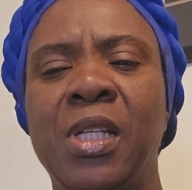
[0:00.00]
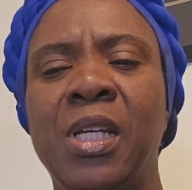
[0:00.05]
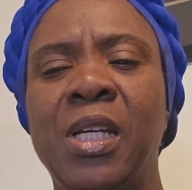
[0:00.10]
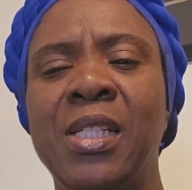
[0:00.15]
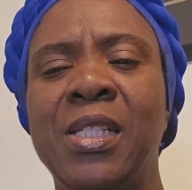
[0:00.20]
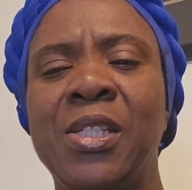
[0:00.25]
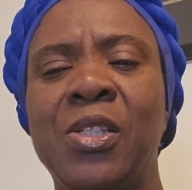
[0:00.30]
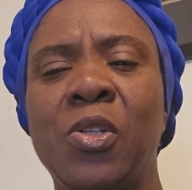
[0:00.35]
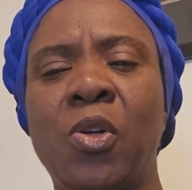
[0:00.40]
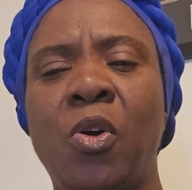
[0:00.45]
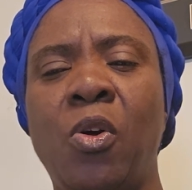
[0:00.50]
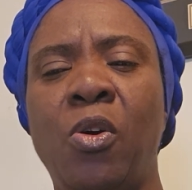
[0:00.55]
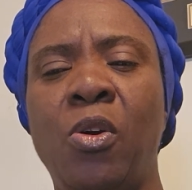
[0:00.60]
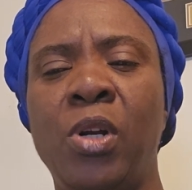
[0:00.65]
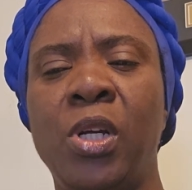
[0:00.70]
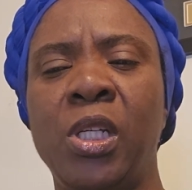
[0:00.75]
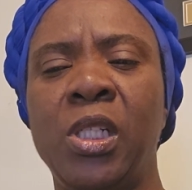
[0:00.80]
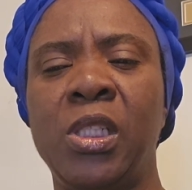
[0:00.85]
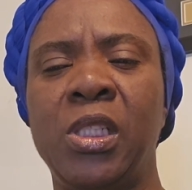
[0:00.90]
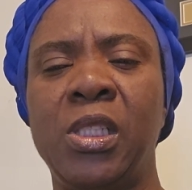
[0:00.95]
that are
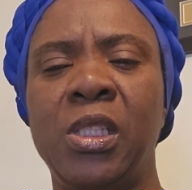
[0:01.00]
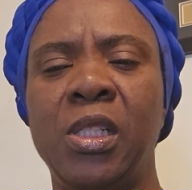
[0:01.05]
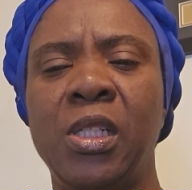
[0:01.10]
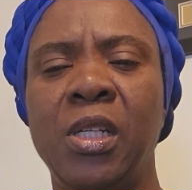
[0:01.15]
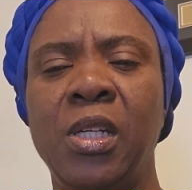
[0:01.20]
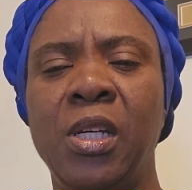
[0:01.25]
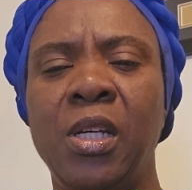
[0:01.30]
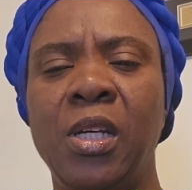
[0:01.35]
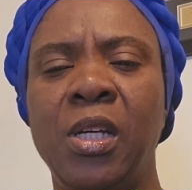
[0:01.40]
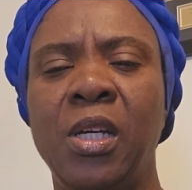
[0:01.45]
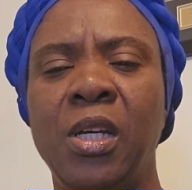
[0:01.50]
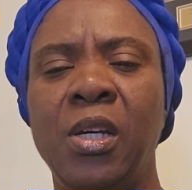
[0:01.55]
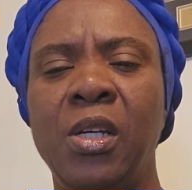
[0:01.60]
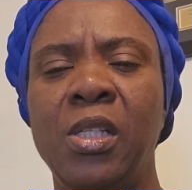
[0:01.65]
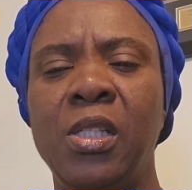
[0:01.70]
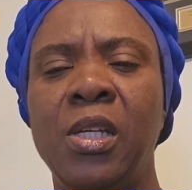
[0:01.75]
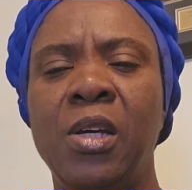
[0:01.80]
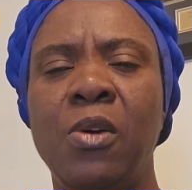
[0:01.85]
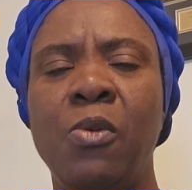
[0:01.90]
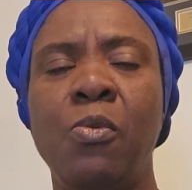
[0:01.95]
discouraged,
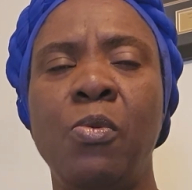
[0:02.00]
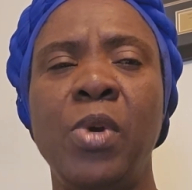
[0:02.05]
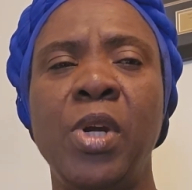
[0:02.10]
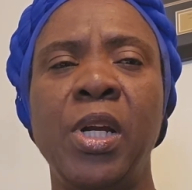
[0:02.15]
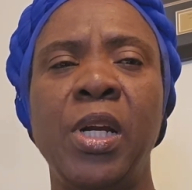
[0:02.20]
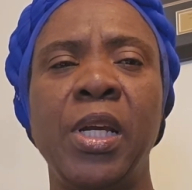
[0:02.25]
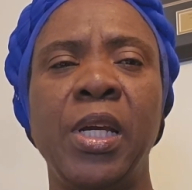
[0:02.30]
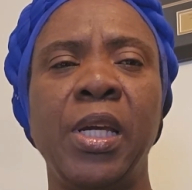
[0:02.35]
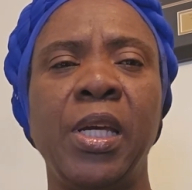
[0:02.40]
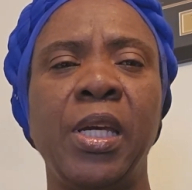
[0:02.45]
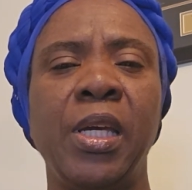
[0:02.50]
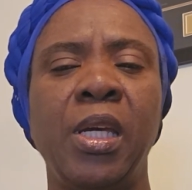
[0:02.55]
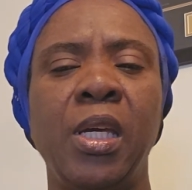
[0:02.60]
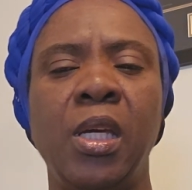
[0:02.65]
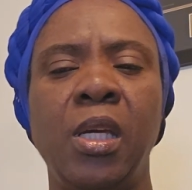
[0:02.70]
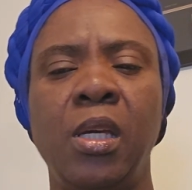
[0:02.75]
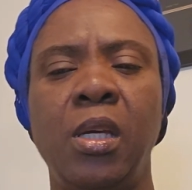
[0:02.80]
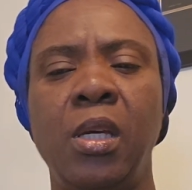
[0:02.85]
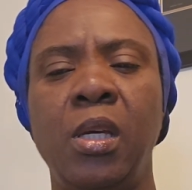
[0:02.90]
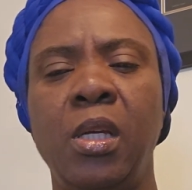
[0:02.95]
they're weary,
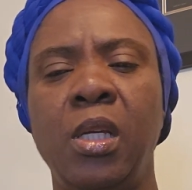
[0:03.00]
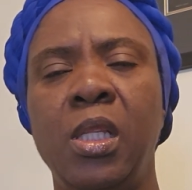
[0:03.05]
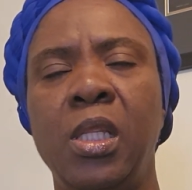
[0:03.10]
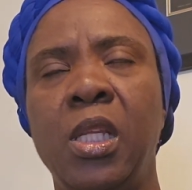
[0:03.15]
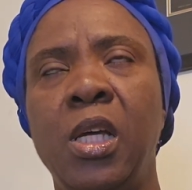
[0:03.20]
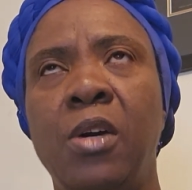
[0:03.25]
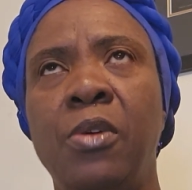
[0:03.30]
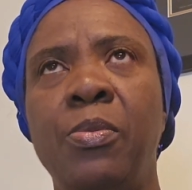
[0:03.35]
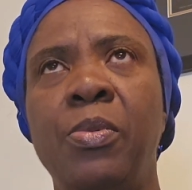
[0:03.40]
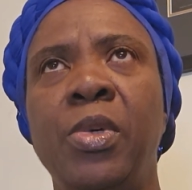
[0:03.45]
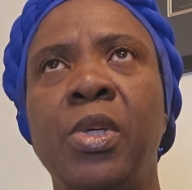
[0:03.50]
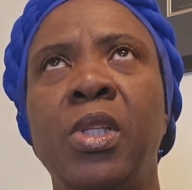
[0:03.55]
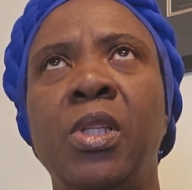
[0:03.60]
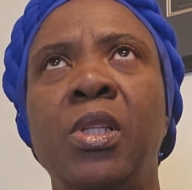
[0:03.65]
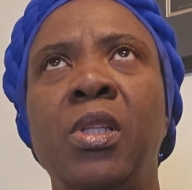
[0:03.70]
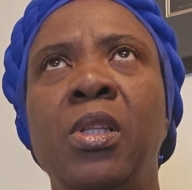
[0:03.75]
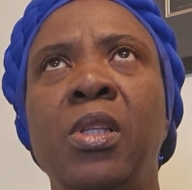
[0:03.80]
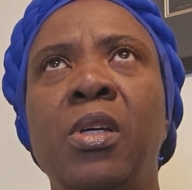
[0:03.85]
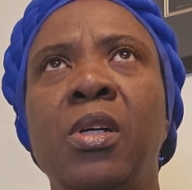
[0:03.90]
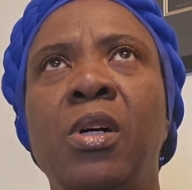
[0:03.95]
they have
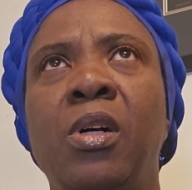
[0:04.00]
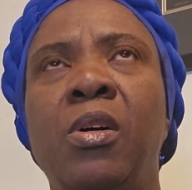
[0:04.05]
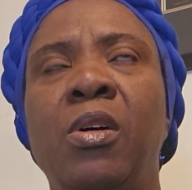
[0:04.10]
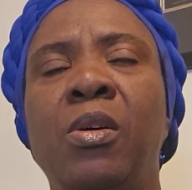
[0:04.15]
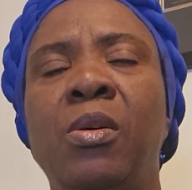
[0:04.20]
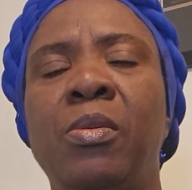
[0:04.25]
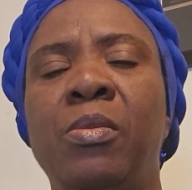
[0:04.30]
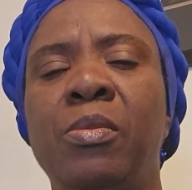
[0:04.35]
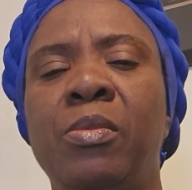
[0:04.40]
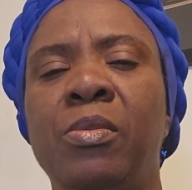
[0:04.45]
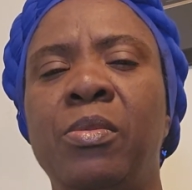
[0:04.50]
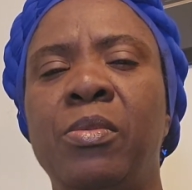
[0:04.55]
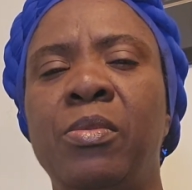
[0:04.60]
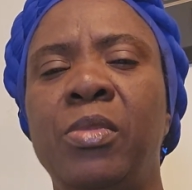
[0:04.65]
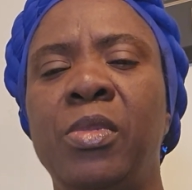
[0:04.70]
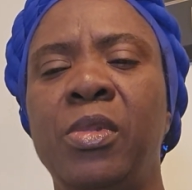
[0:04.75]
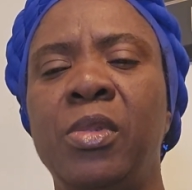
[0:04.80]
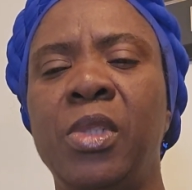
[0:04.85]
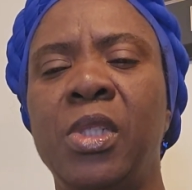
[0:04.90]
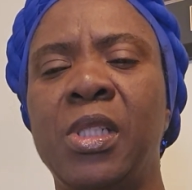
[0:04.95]
been um,
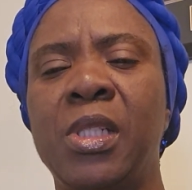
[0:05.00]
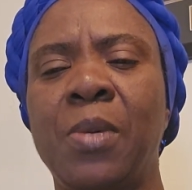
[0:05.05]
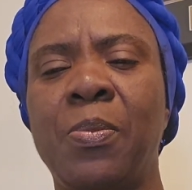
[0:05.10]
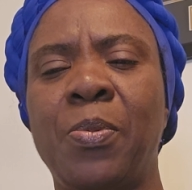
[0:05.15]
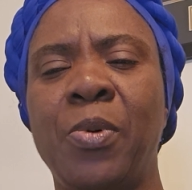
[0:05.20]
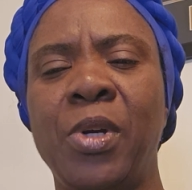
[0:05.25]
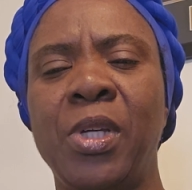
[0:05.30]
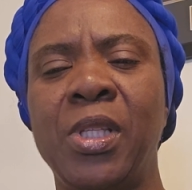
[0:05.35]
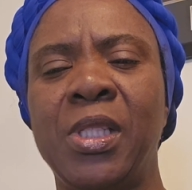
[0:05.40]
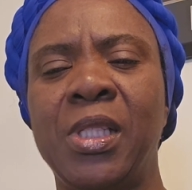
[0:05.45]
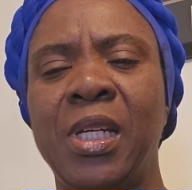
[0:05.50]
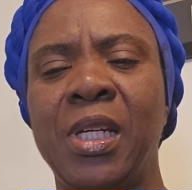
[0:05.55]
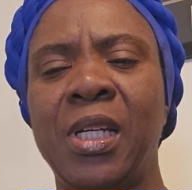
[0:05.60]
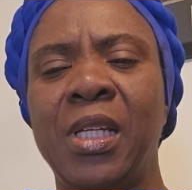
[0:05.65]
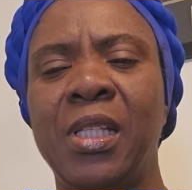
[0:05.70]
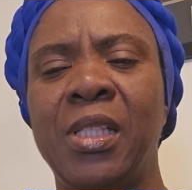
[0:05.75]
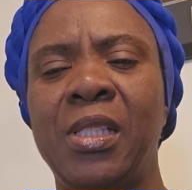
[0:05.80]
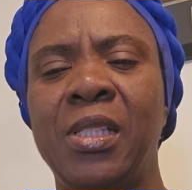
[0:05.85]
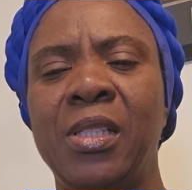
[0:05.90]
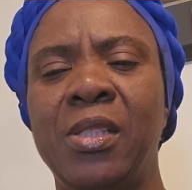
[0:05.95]

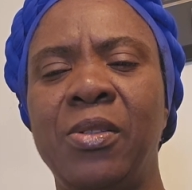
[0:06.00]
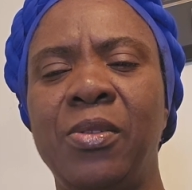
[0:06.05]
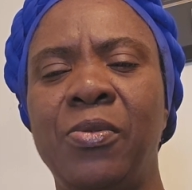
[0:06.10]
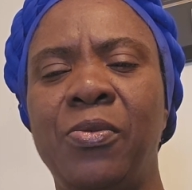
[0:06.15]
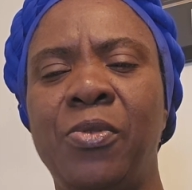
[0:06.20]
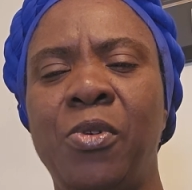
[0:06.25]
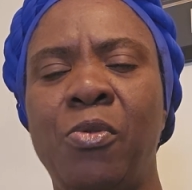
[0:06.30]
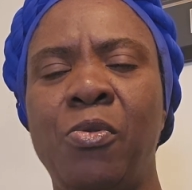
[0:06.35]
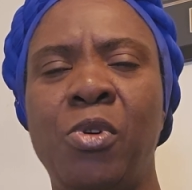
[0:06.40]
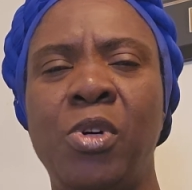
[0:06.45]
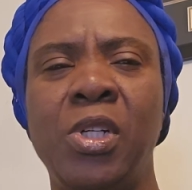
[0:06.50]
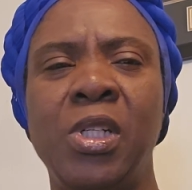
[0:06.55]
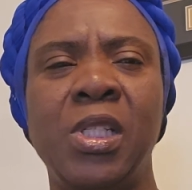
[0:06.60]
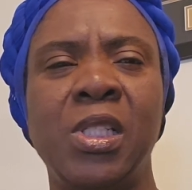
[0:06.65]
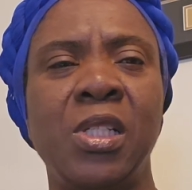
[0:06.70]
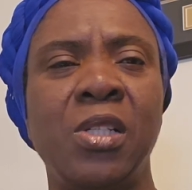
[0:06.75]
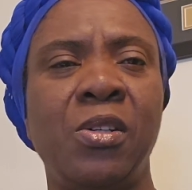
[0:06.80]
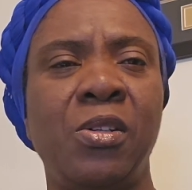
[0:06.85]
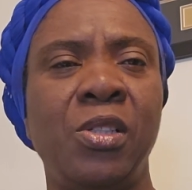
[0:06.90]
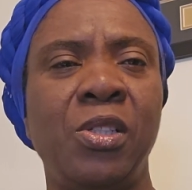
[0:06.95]
disappointed for one
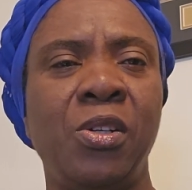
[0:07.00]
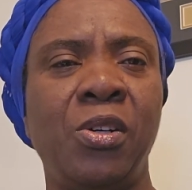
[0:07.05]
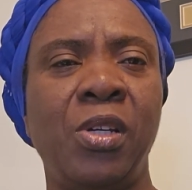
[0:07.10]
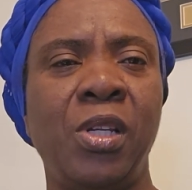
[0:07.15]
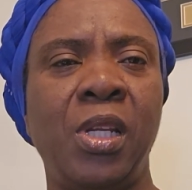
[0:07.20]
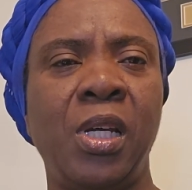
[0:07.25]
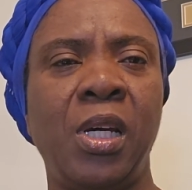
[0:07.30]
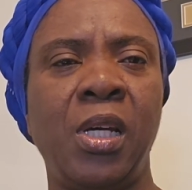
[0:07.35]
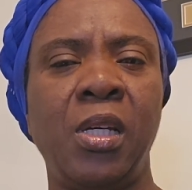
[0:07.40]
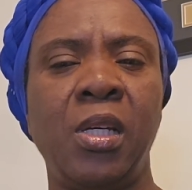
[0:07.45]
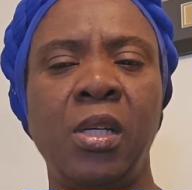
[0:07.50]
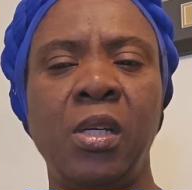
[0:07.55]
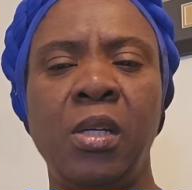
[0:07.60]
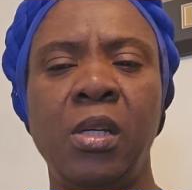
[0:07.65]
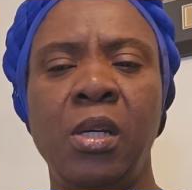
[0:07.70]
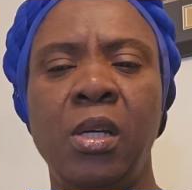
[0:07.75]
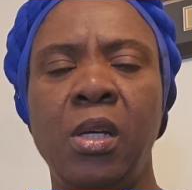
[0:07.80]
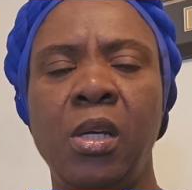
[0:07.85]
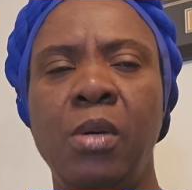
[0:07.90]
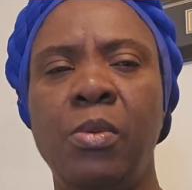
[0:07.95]
reason or the other.
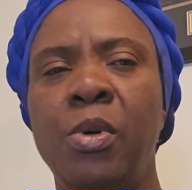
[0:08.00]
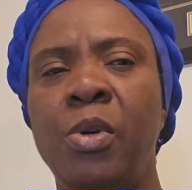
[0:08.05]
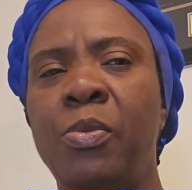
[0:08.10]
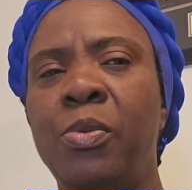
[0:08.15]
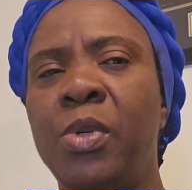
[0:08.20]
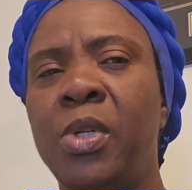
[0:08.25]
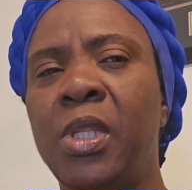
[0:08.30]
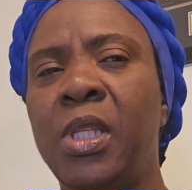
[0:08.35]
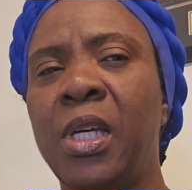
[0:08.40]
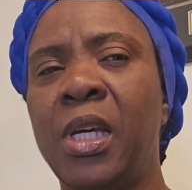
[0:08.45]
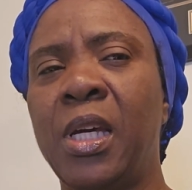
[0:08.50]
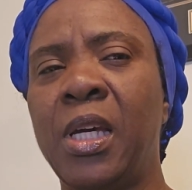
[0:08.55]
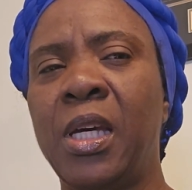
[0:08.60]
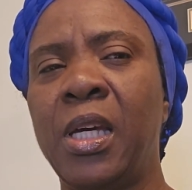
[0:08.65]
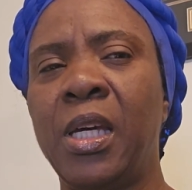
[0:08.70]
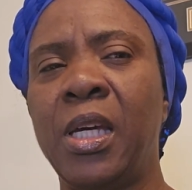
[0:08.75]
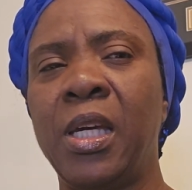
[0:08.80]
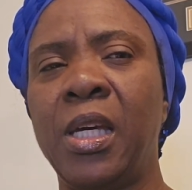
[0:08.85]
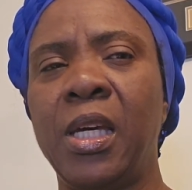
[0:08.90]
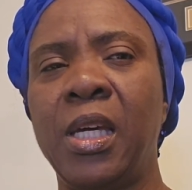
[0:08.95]
Maybe
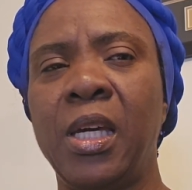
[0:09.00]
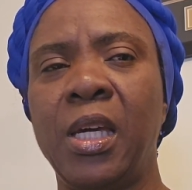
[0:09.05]
they